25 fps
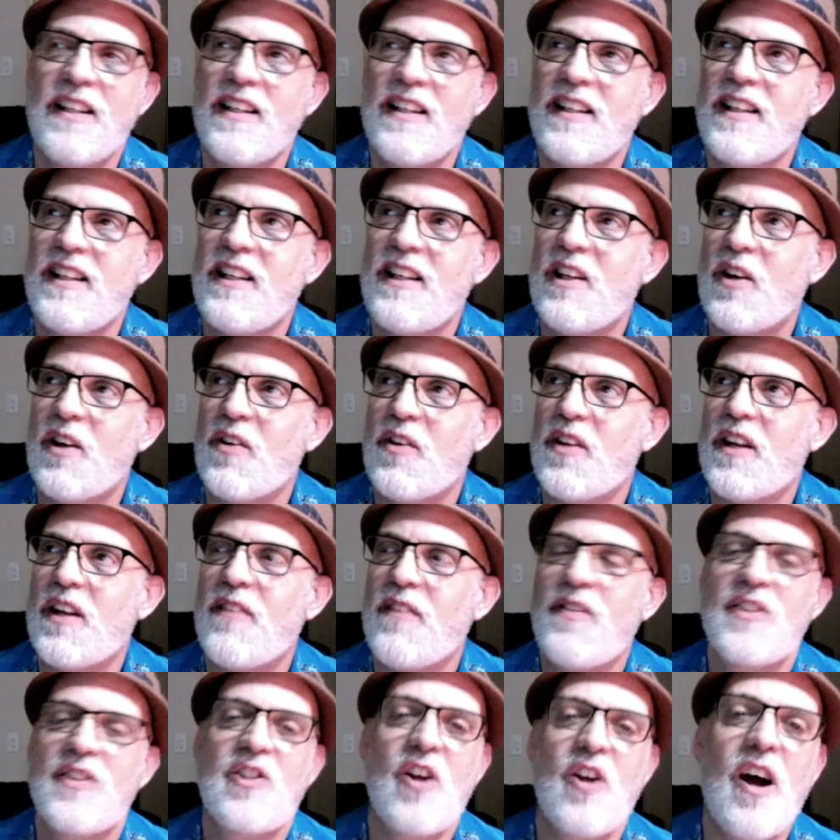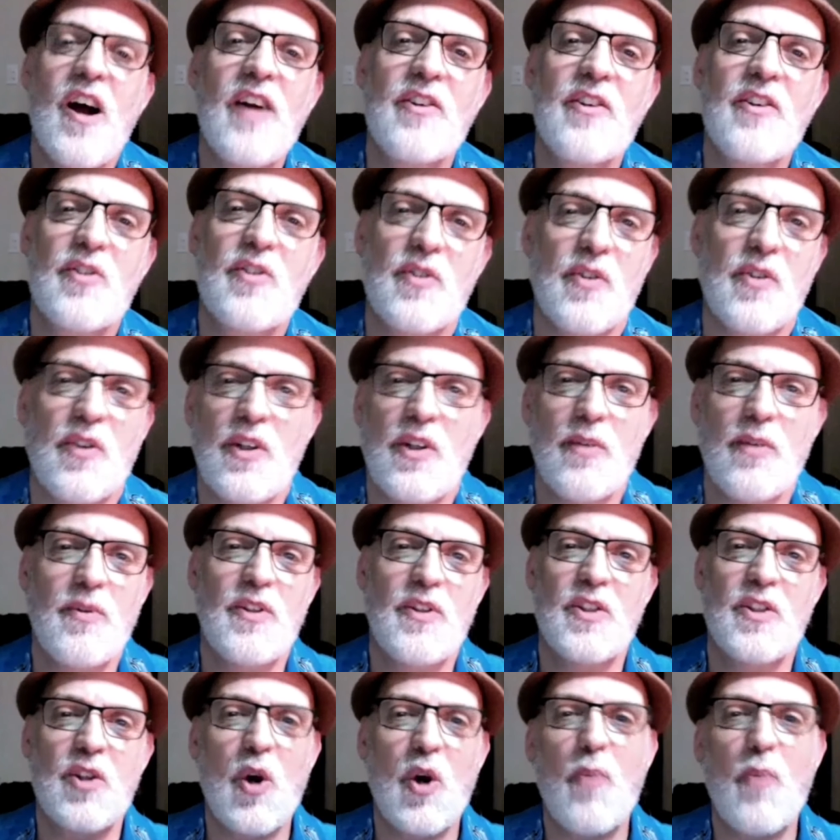that if it's not true, you would
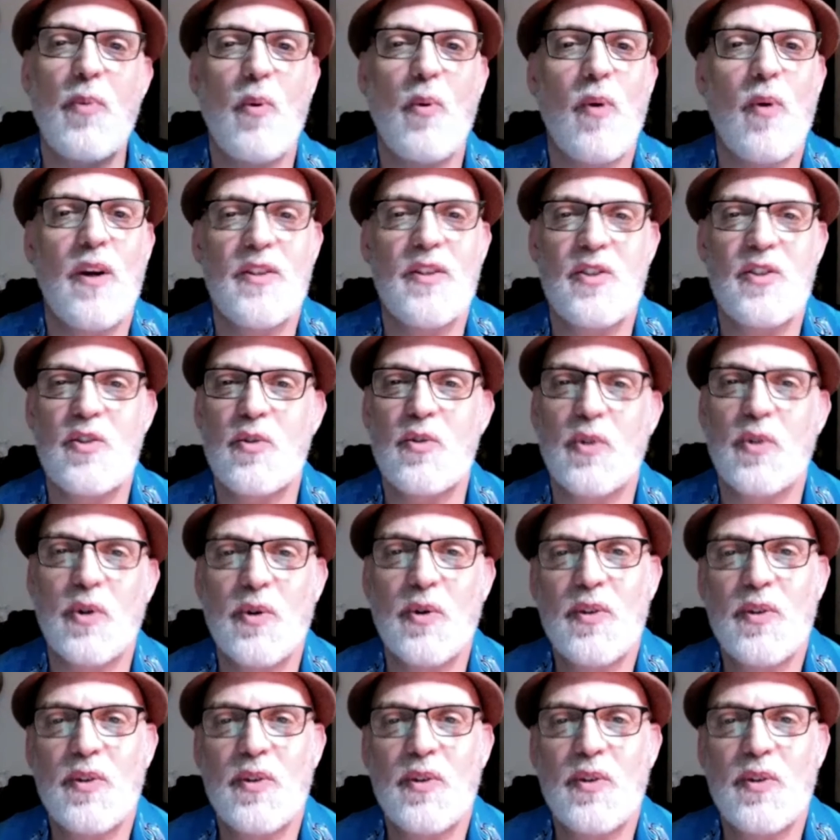just hope it was true.